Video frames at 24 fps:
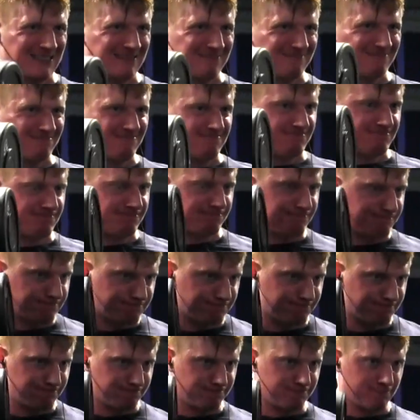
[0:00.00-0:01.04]
and I'm making this
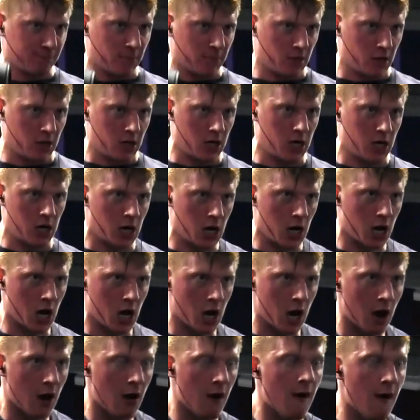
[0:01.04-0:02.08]
video in hopes
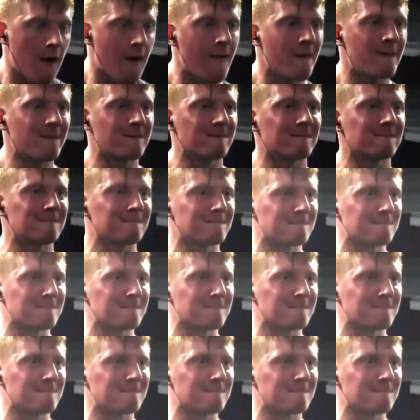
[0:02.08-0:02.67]
of helping some of